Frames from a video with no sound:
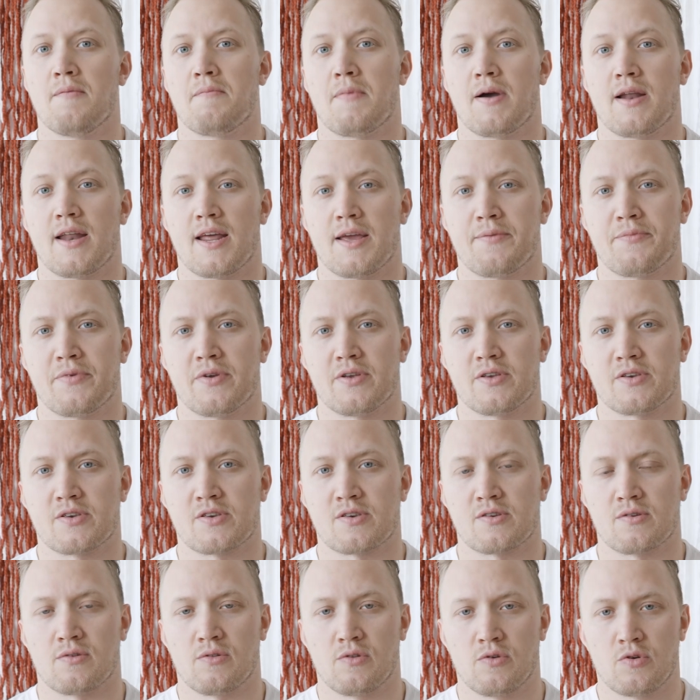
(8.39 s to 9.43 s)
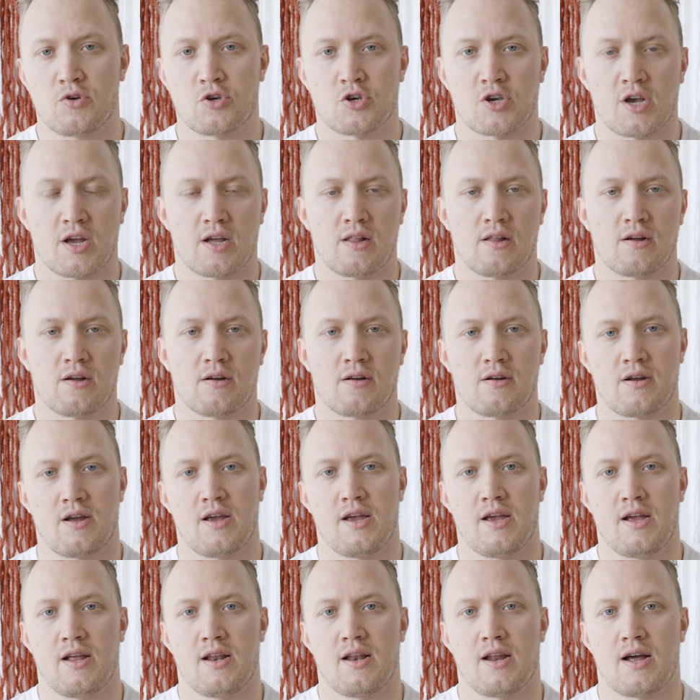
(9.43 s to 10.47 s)
My name is Luke Shaler
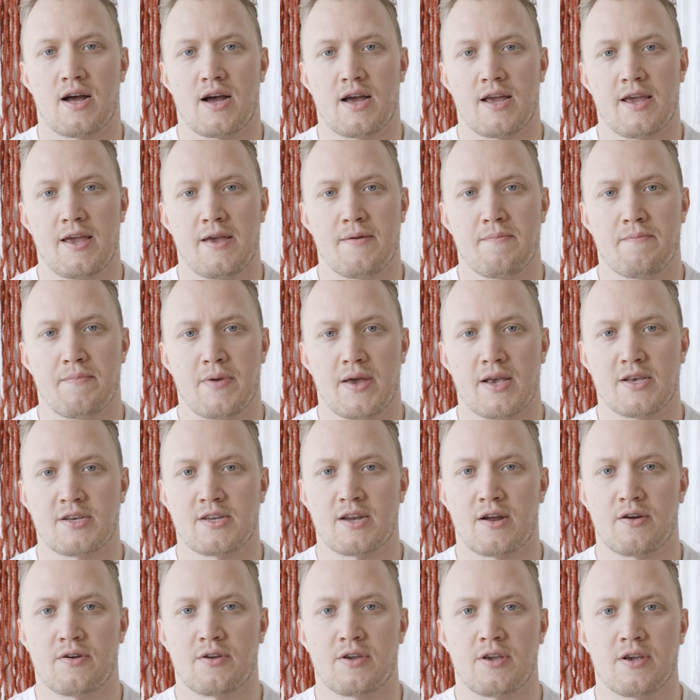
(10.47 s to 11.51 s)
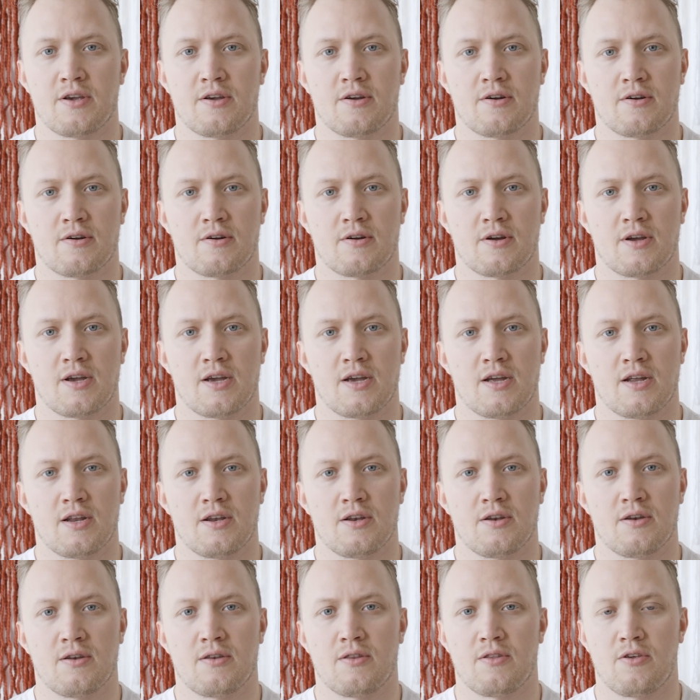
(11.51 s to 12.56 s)
and I am based out here
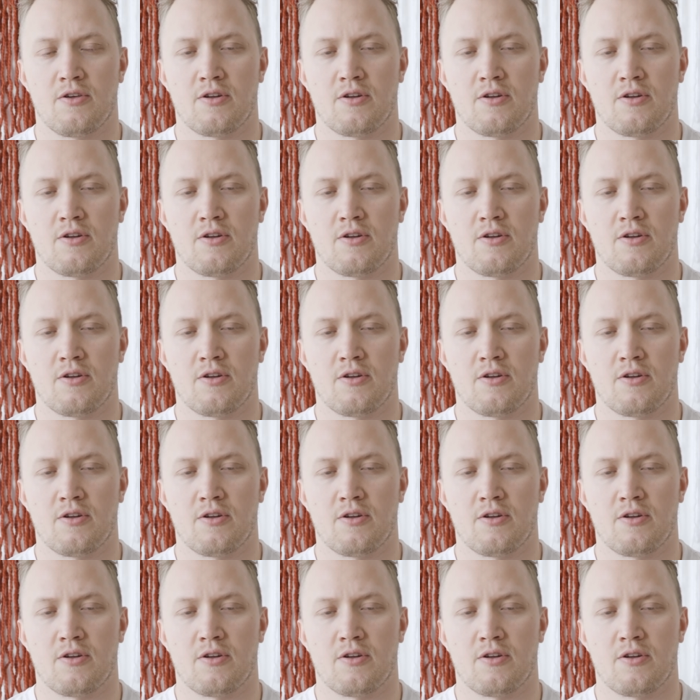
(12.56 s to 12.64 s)
in